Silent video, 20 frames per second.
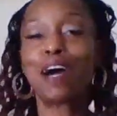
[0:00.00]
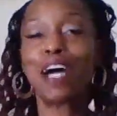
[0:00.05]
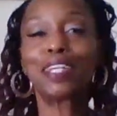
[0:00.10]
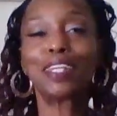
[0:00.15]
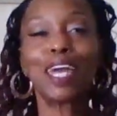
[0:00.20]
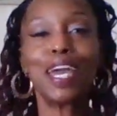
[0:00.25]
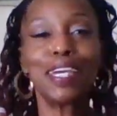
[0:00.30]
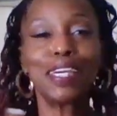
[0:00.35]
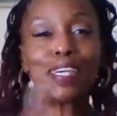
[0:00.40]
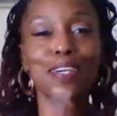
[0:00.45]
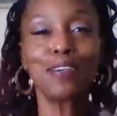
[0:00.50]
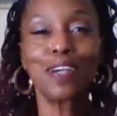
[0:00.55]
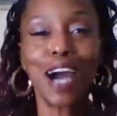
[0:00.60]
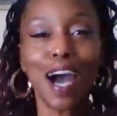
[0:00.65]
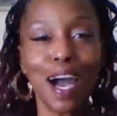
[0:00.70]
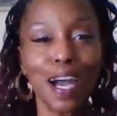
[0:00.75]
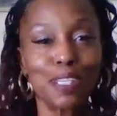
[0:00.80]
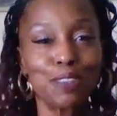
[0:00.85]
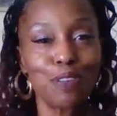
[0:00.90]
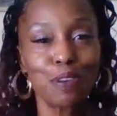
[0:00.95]
I thank you
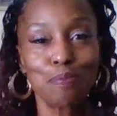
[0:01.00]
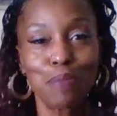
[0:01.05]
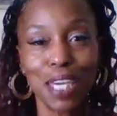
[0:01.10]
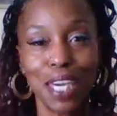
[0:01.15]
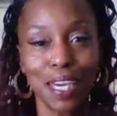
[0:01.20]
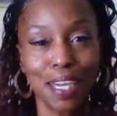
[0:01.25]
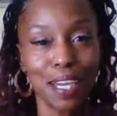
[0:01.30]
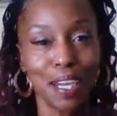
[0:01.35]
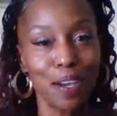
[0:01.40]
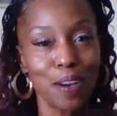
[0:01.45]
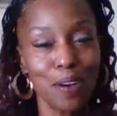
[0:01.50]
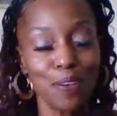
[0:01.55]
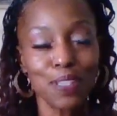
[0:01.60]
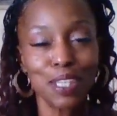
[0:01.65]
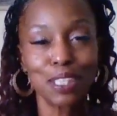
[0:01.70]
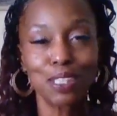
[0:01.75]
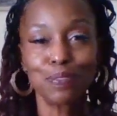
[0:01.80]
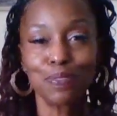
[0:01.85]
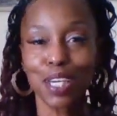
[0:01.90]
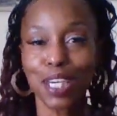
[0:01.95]
guys for being here on
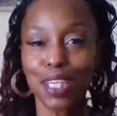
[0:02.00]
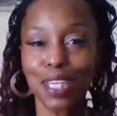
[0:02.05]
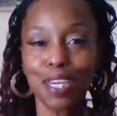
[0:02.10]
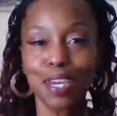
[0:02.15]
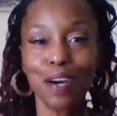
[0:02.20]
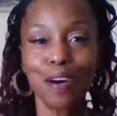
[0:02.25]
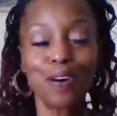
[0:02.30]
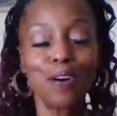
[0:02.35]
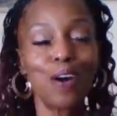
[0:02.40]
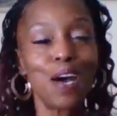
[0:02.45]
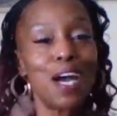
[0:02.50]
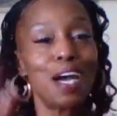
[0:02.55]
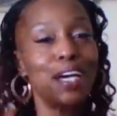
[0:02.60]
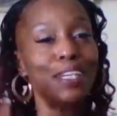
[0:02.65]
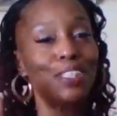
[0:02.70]
this video.